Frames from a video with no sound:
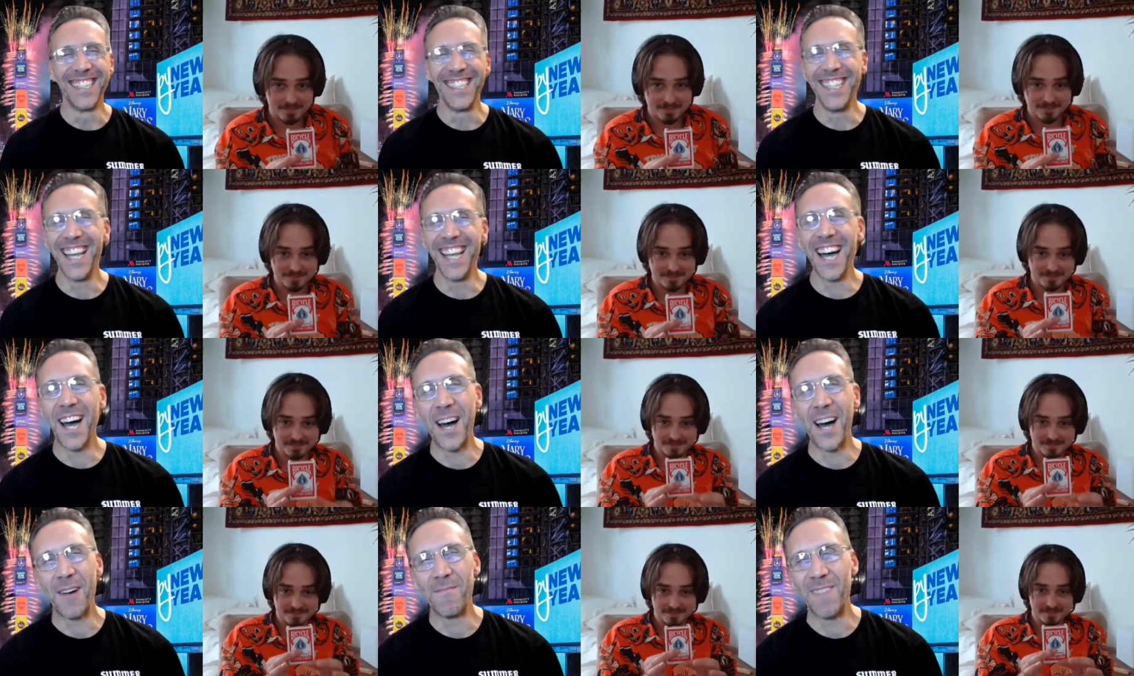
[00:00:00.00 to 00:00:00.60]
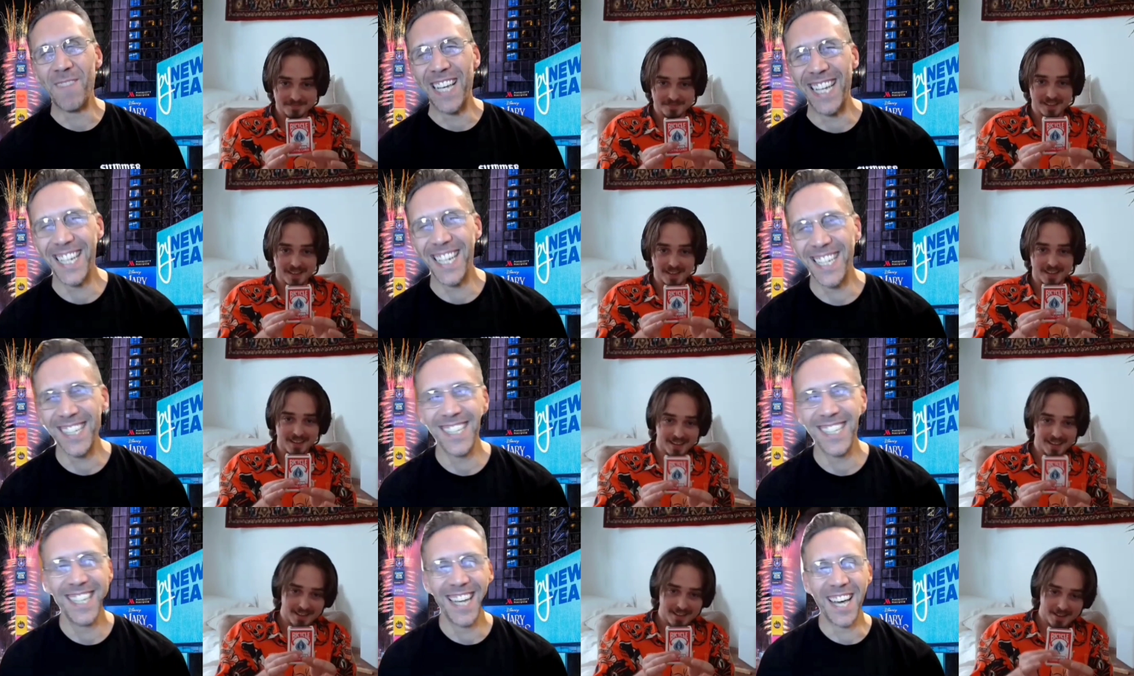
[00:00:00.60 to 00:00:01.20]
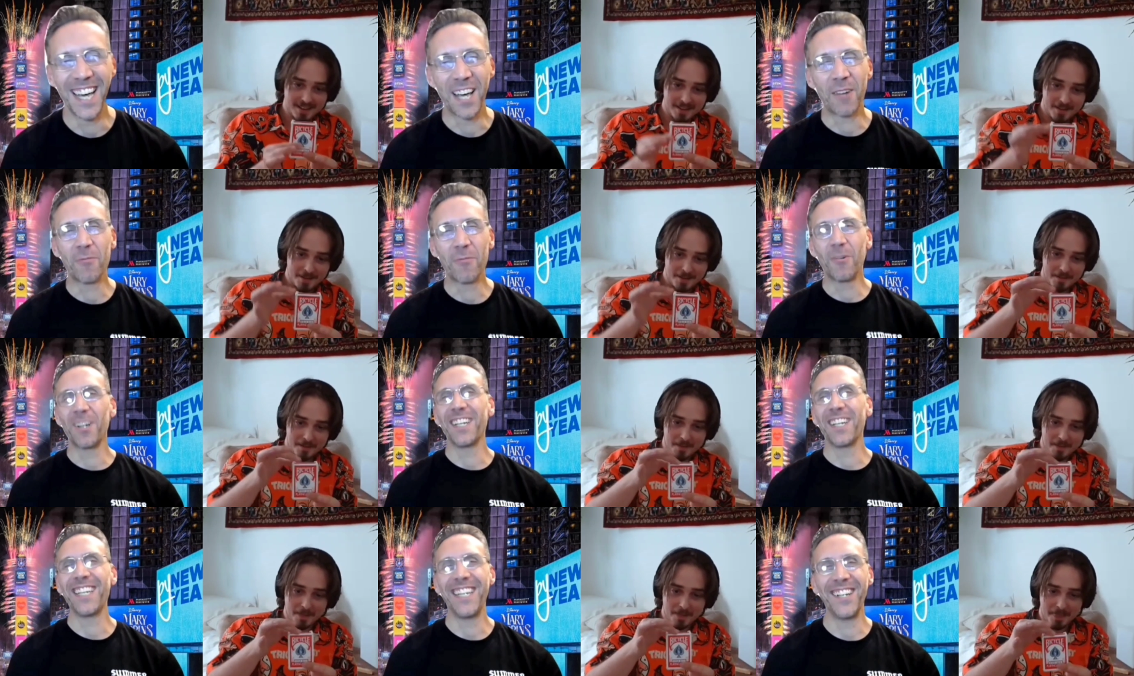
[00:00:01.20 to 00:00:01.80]
Speaker 1: nah, man. I don't
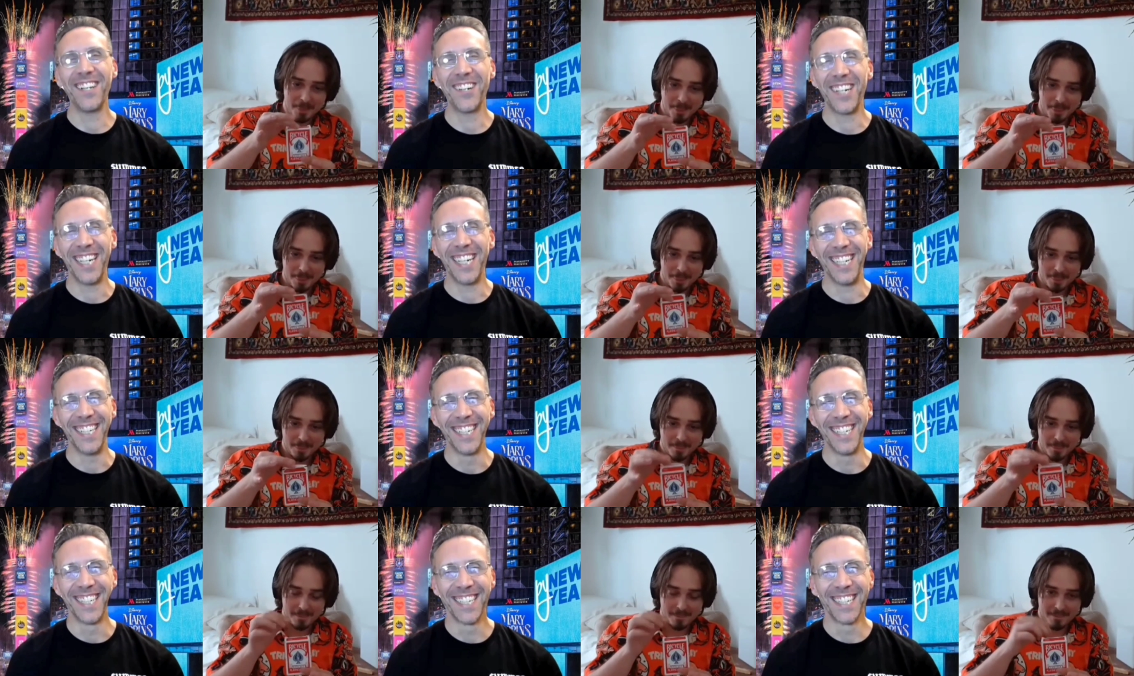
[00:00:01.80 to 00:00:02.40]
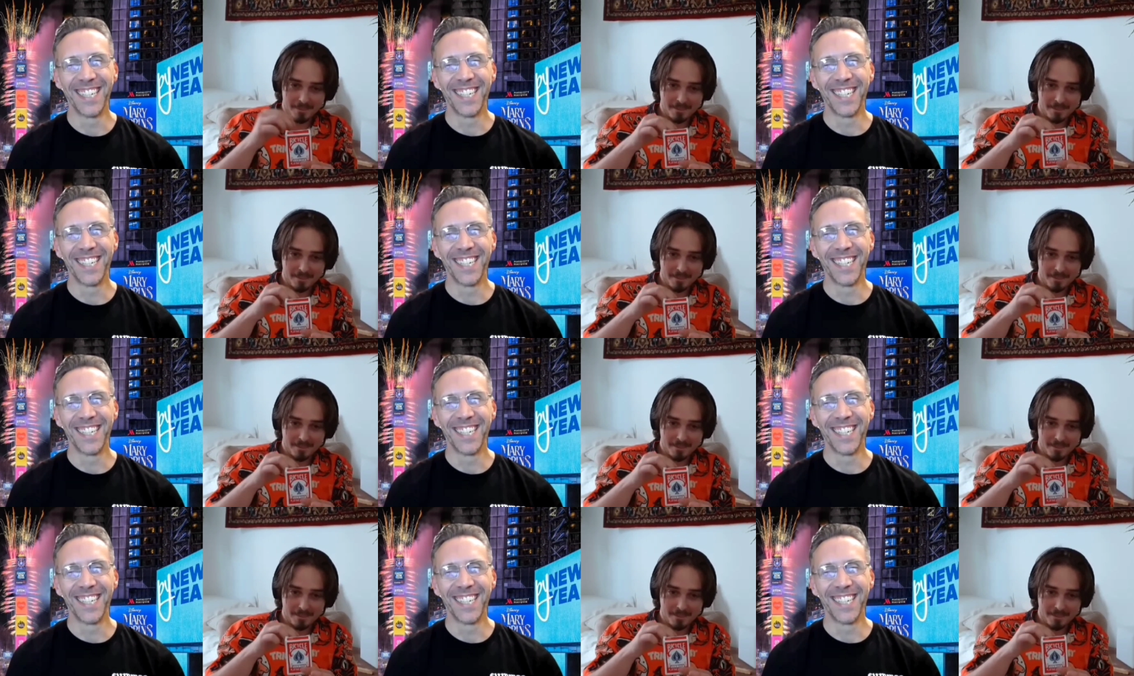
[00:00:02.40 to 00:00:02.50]
want to hear it.